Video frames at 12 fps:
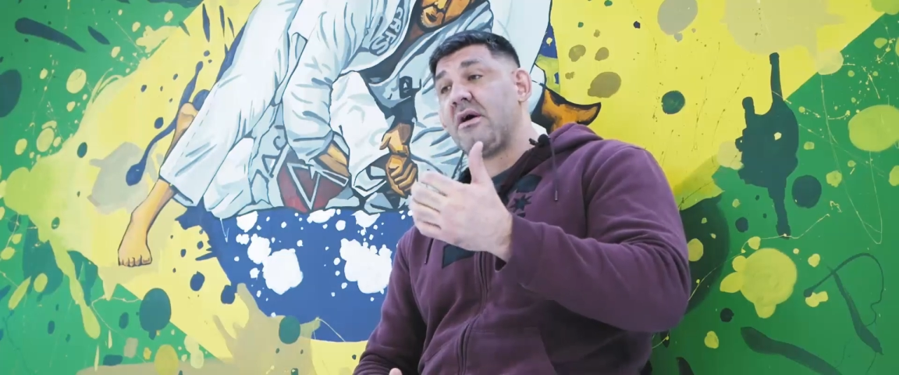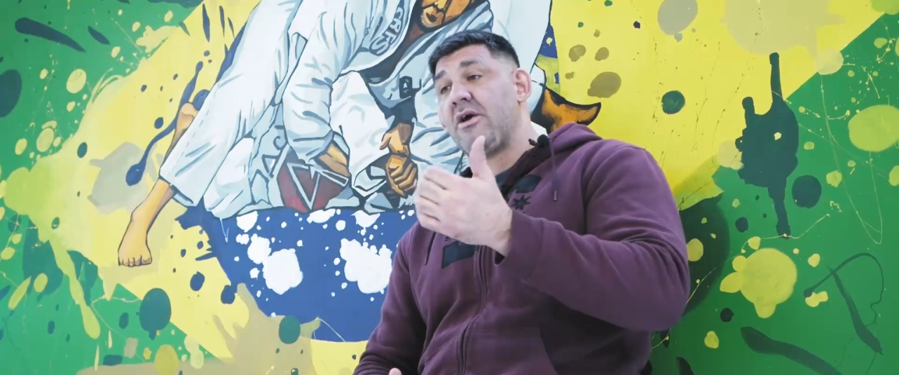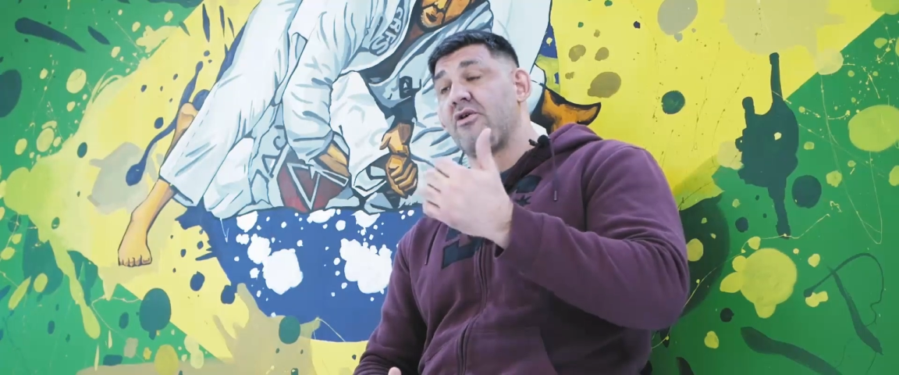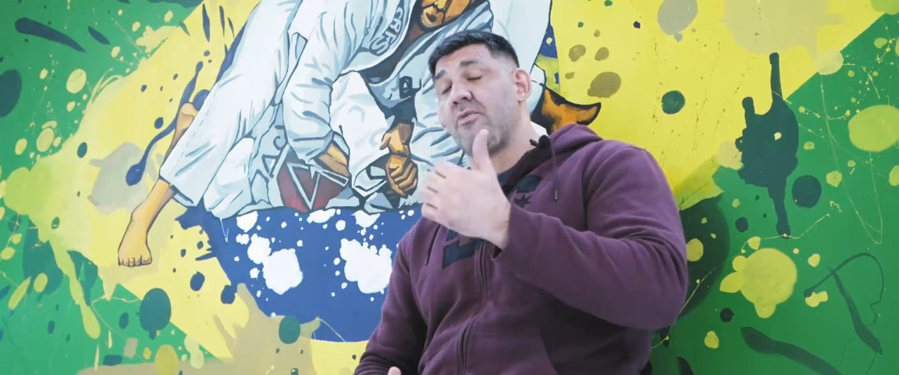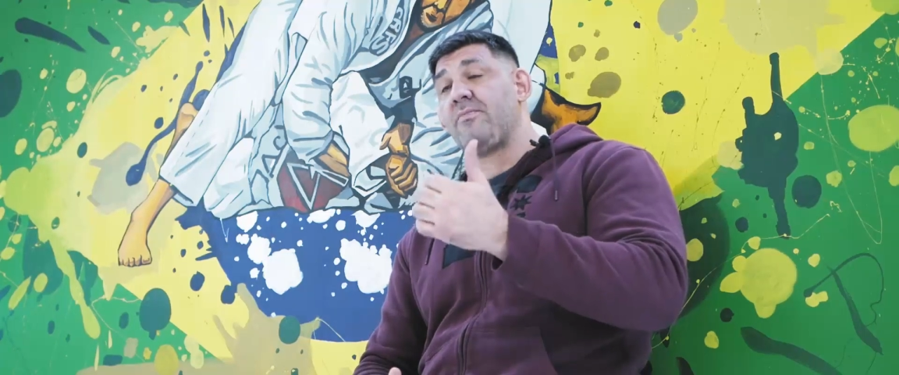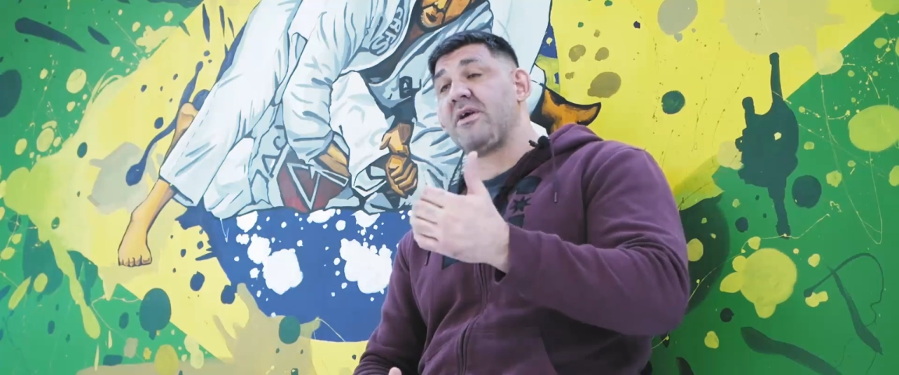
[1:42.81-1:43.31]

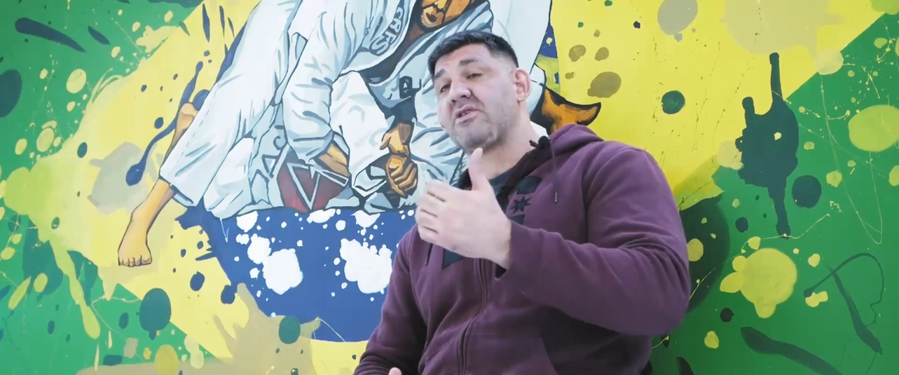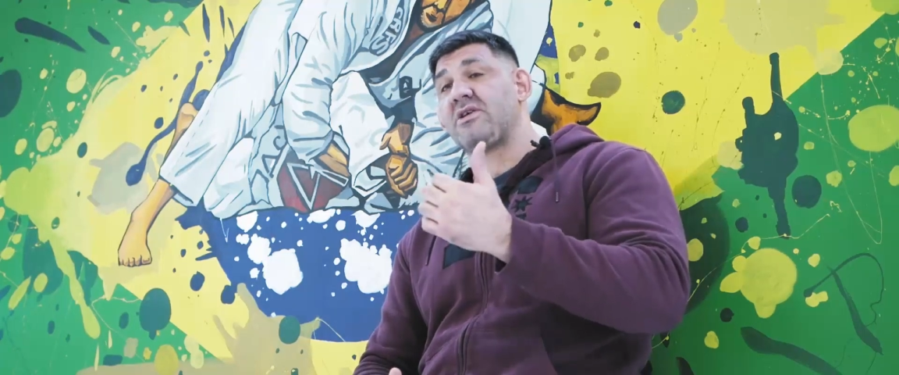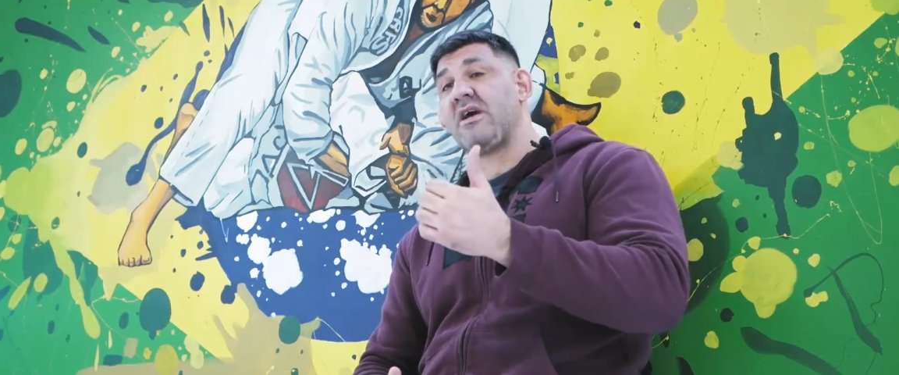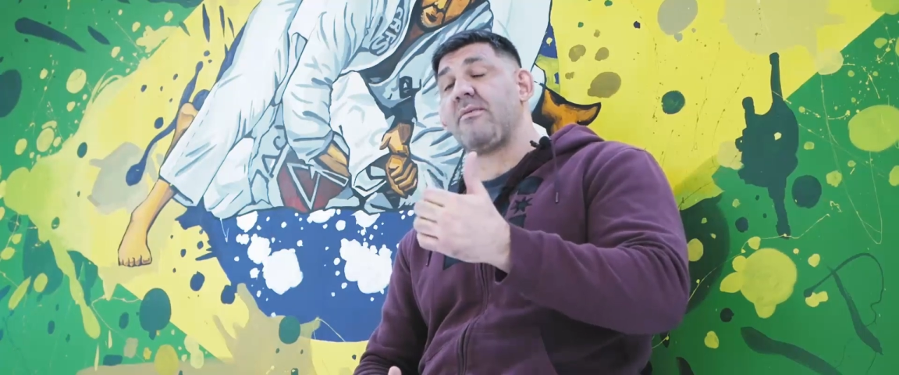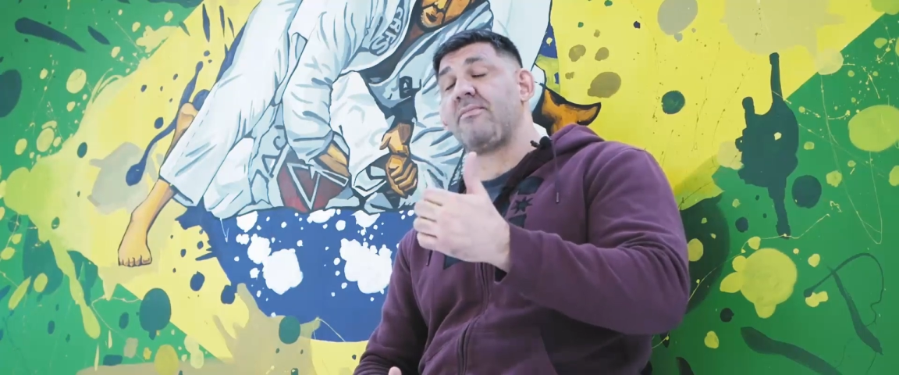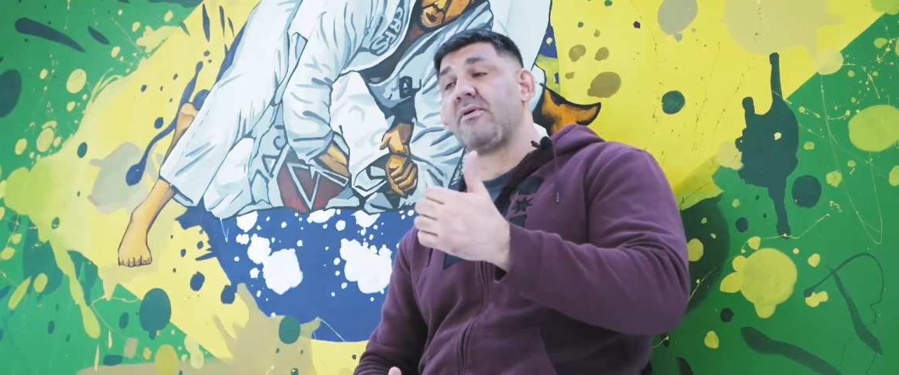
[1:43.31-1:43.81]
European
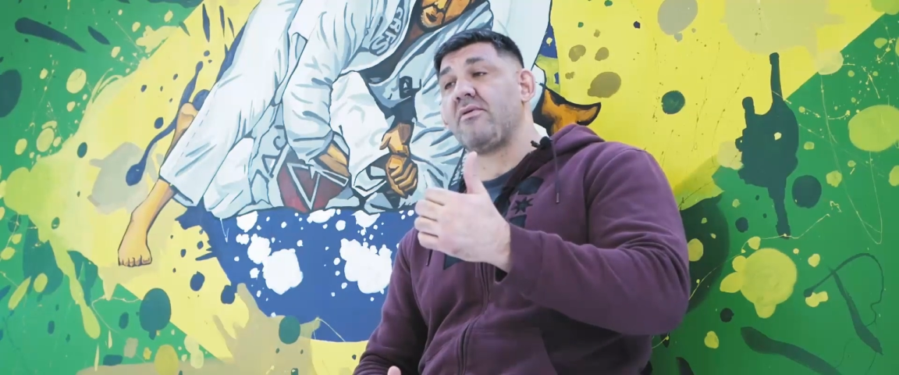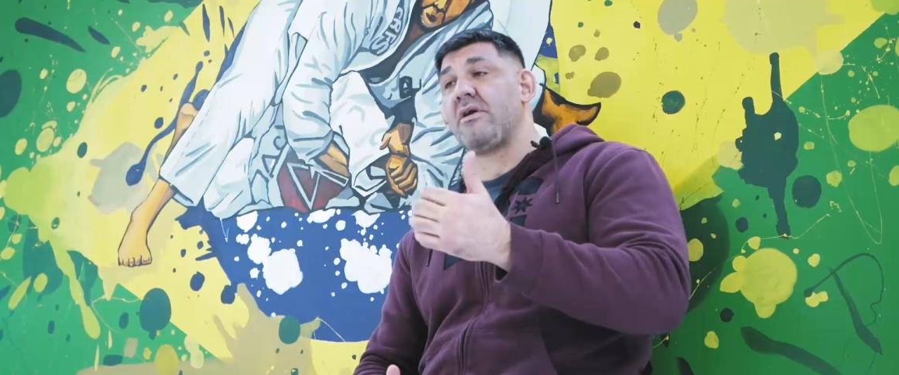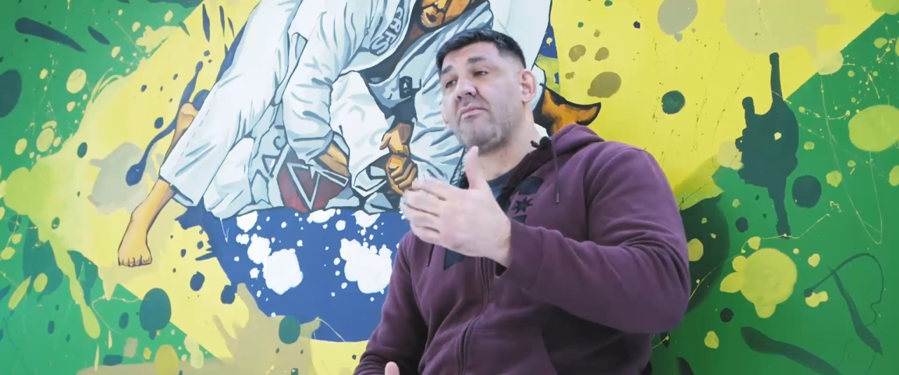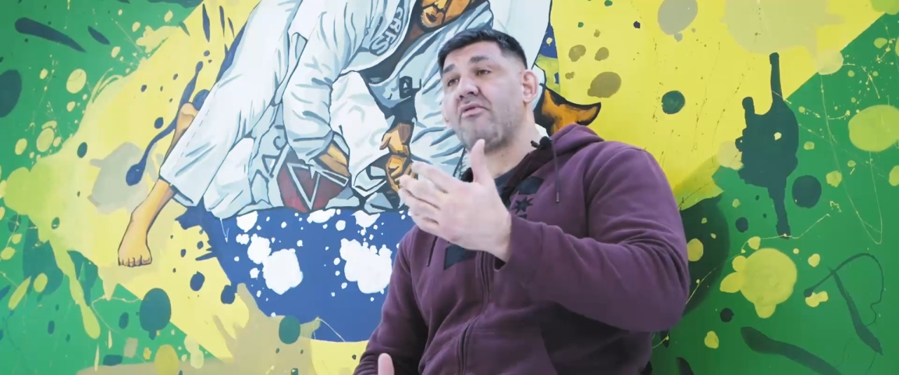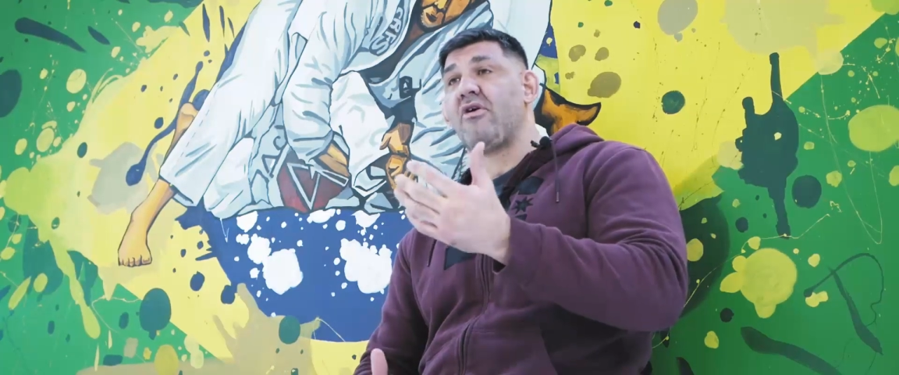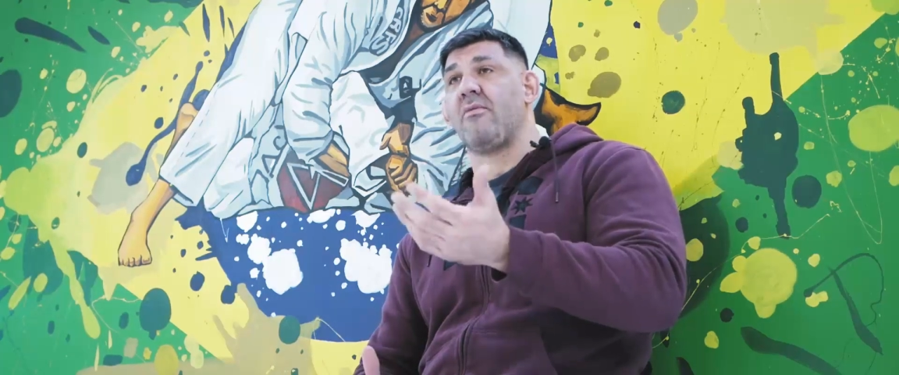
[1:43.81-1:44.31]
champion
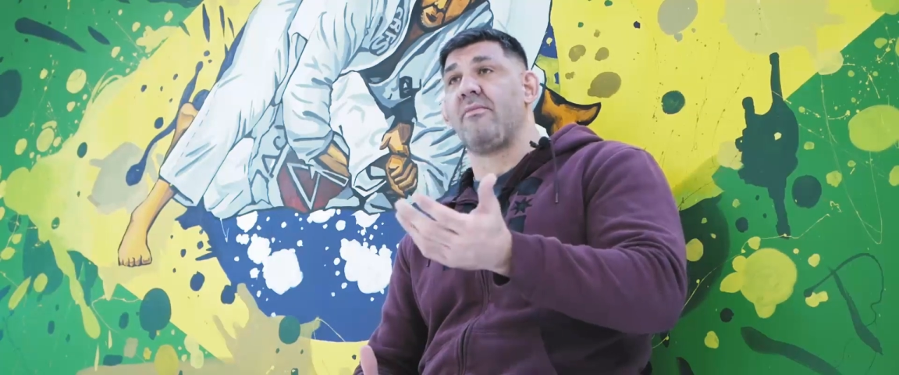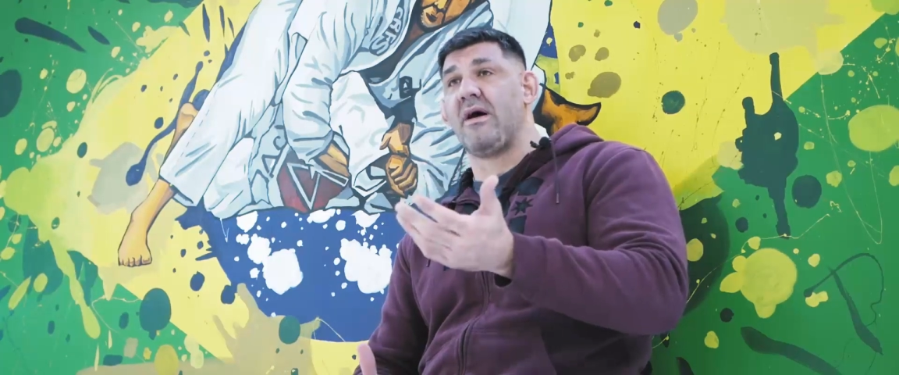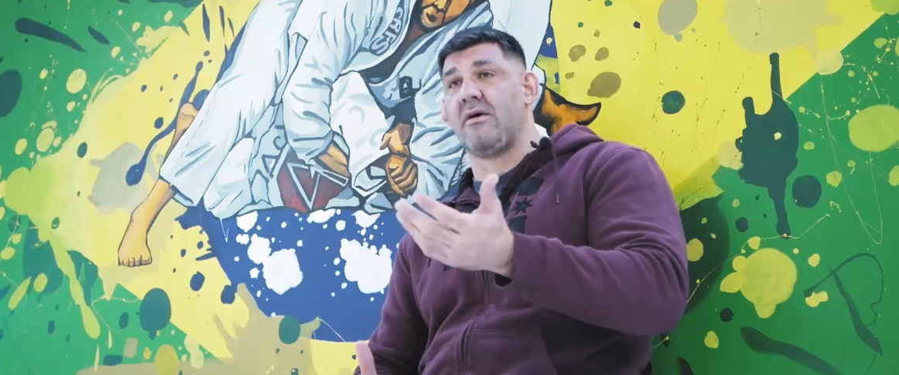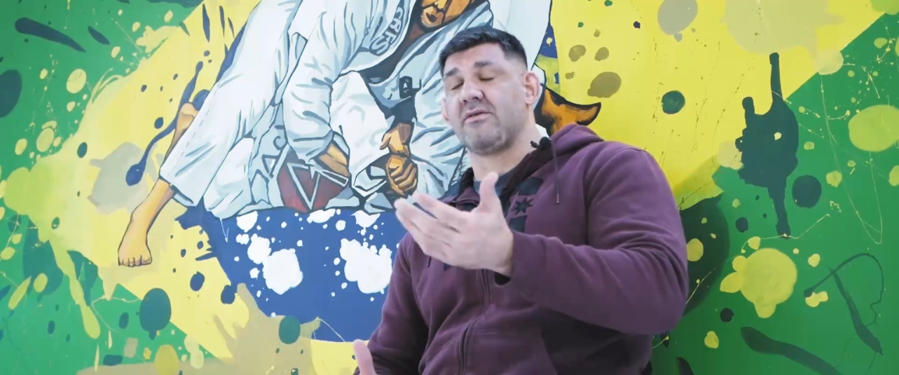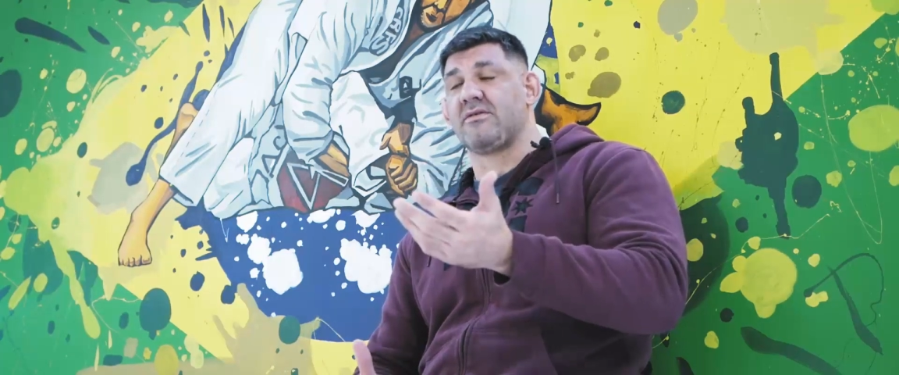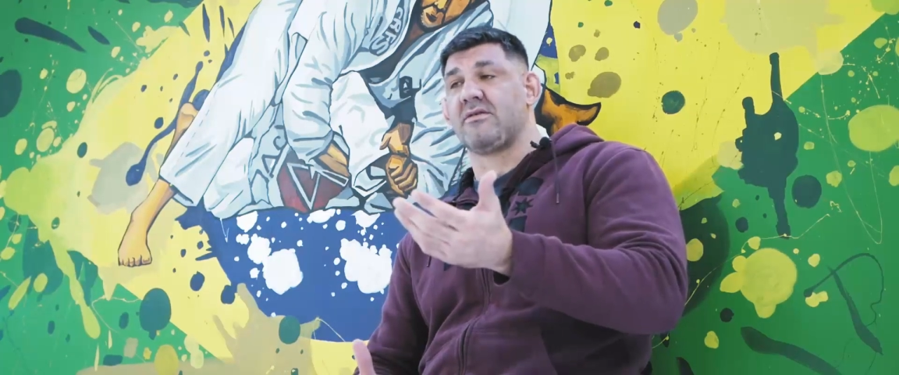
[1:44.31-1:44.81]
in brown
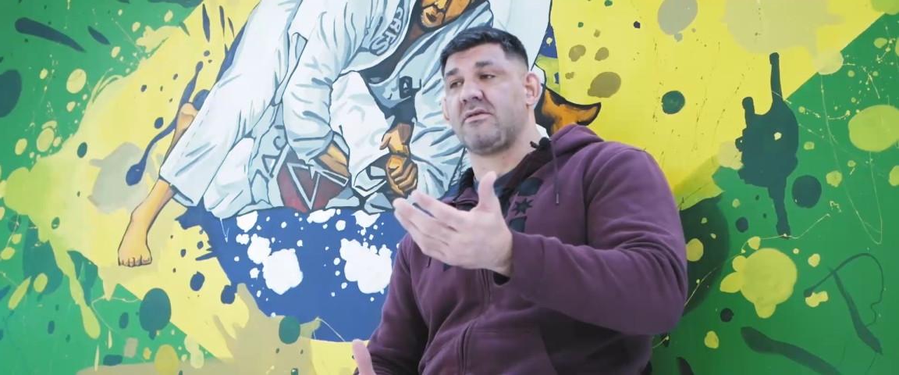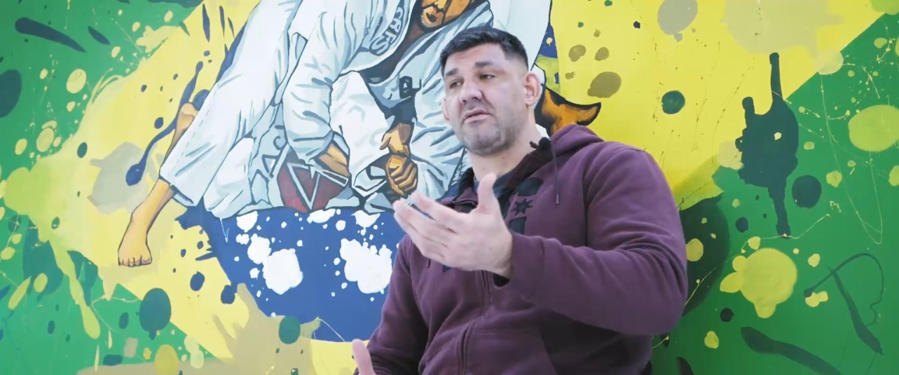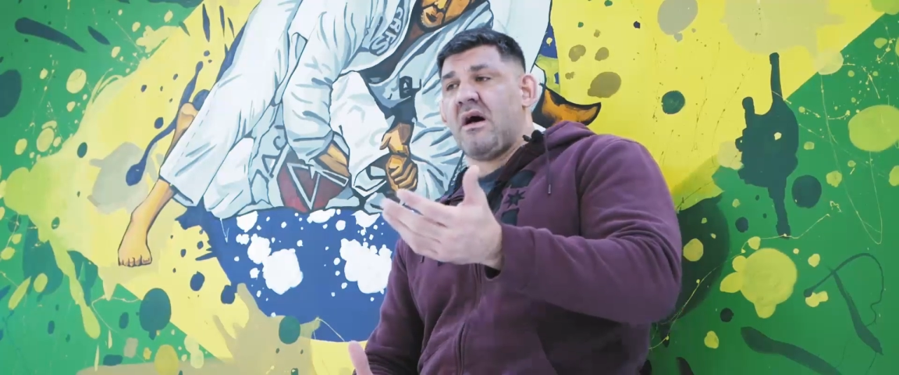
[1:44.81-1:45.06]
belt.